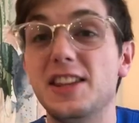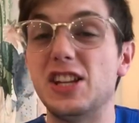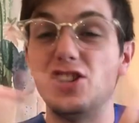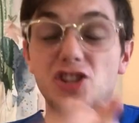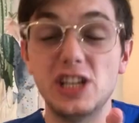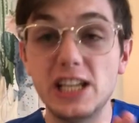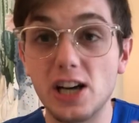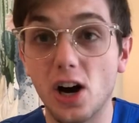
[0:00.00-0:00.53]
the
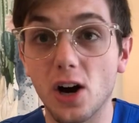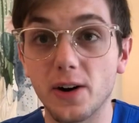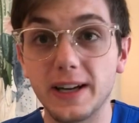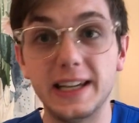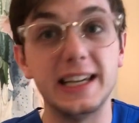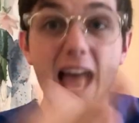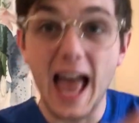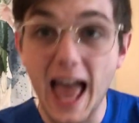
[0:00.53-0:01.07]

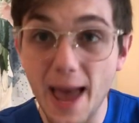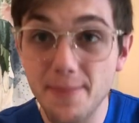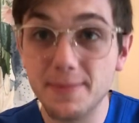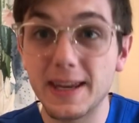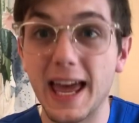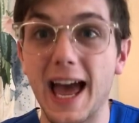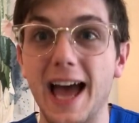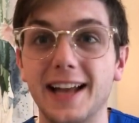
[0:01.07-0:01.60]
GRE,
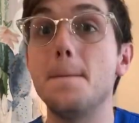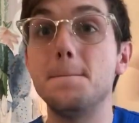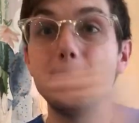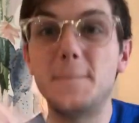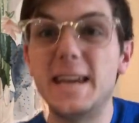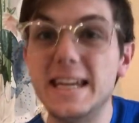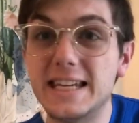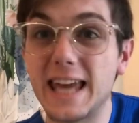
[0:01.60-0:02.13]
MCAT,
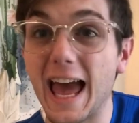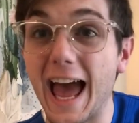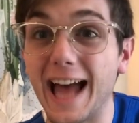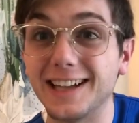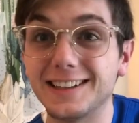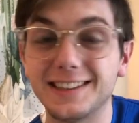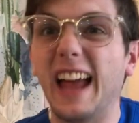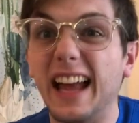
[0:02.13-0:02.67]
PCAT,
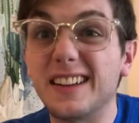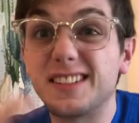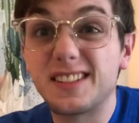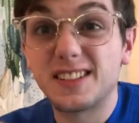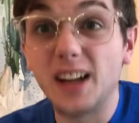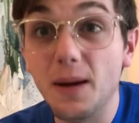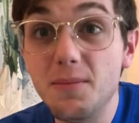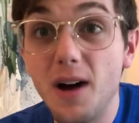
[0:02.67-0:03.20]
and
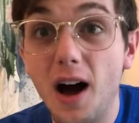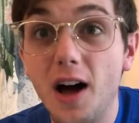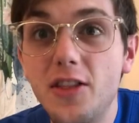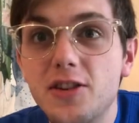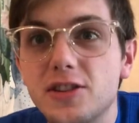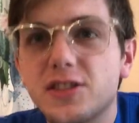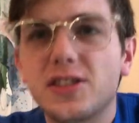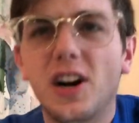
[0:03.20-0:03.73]
some
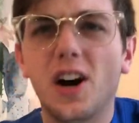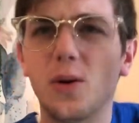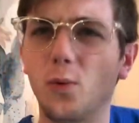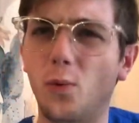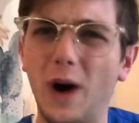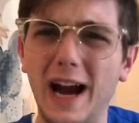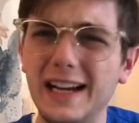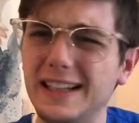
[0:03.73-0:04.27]
others are
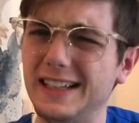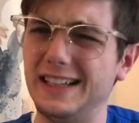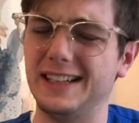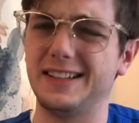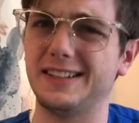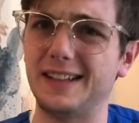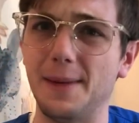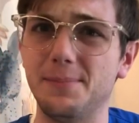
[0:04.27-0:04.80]
widely
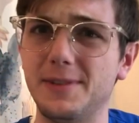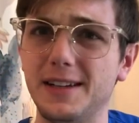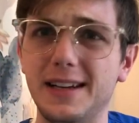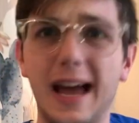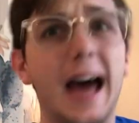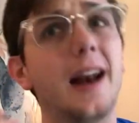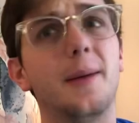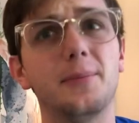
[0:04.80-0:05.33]
accepted
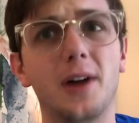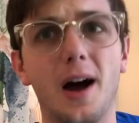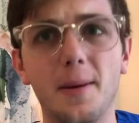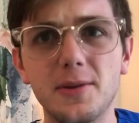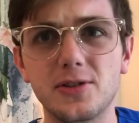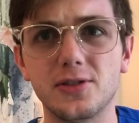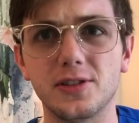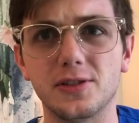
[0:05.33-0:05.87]
at
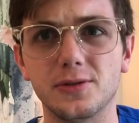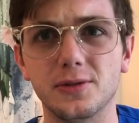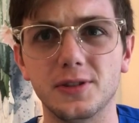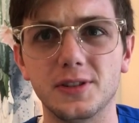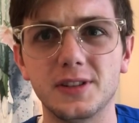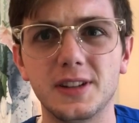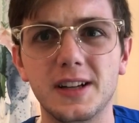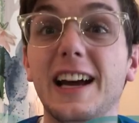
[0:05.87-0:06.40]
optometry
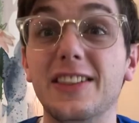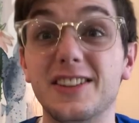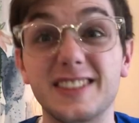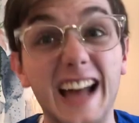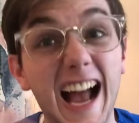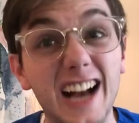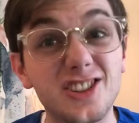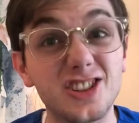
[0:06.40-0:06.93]
schools. And there's
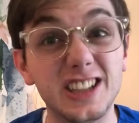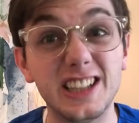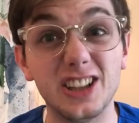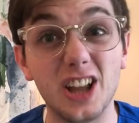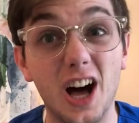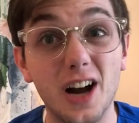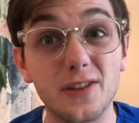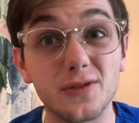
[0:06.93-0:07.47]
actually a
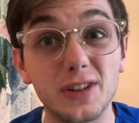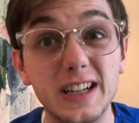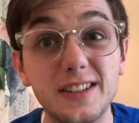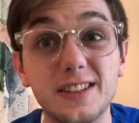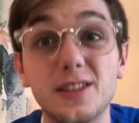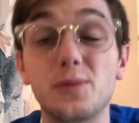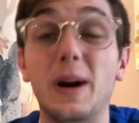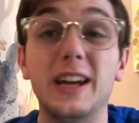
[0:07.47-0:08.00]
lot of
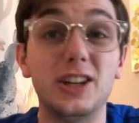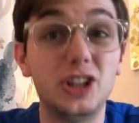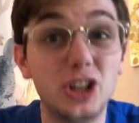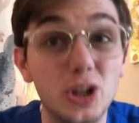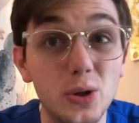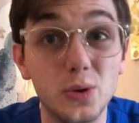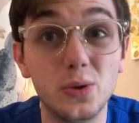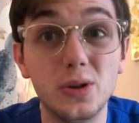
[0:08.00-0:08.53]
reasons why
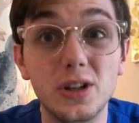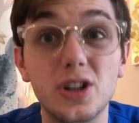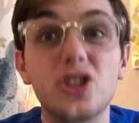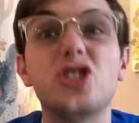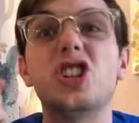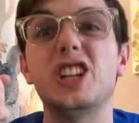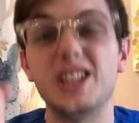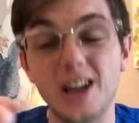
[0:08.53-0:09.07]
you
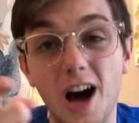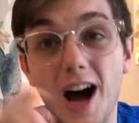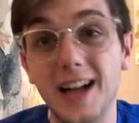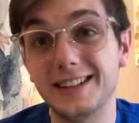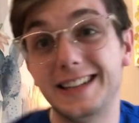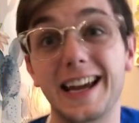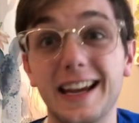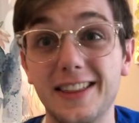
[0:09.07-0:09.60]
should
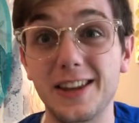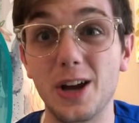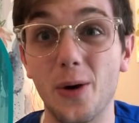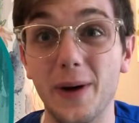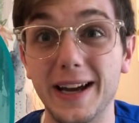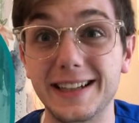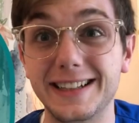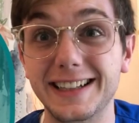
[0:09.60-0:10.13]
not take the
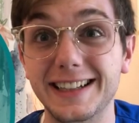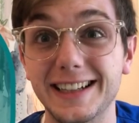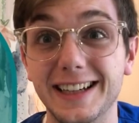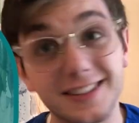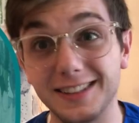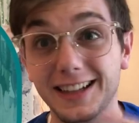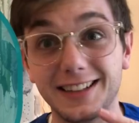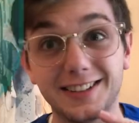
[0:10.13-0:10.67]
OAT.
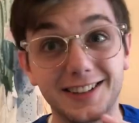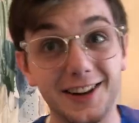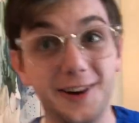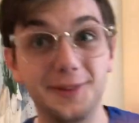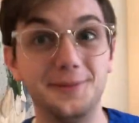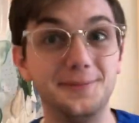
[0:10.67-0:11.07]
So let's go.